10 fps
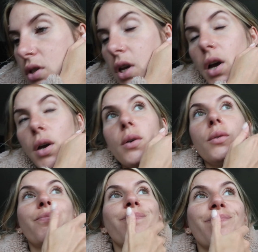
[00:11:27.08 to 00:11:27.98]

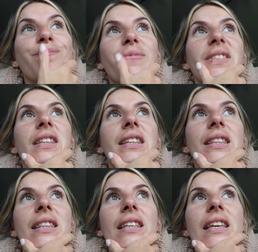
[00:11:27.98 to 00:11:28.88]
So
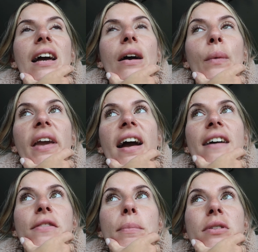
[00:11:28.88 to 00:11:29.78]
yeah, we
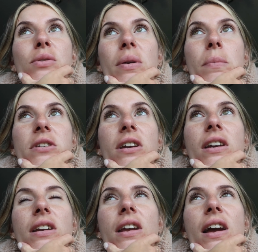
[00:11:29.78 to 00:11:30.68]
have the
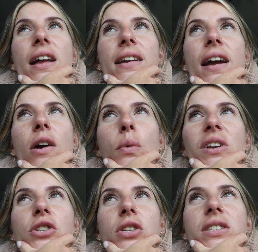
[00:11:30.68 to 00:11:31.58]
prescription, and now
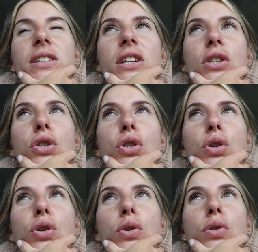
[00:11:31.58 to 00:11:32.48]
we just need
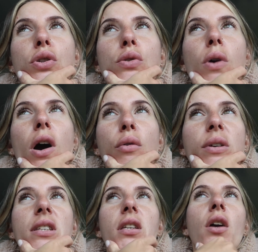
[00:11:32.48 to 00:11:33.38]
to do our
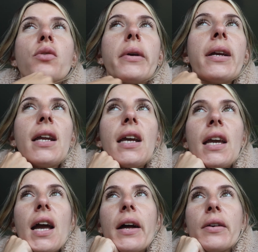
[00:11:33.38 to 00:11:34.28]
research
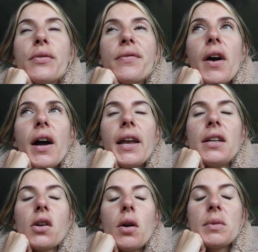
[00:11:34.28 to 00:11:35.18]
really and
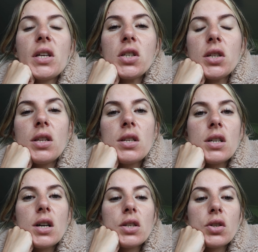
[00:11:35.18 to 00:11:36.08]
find an optician that
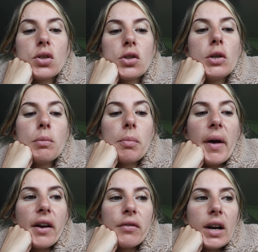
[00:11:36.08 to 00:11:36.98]
does a suitable
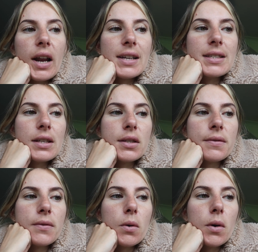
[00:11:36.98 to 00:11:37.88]
pair of glasses
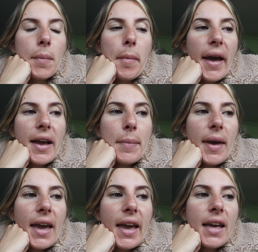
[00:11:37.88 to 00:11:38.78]
for a
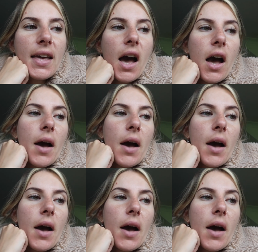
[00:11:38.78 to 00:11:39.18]
baby.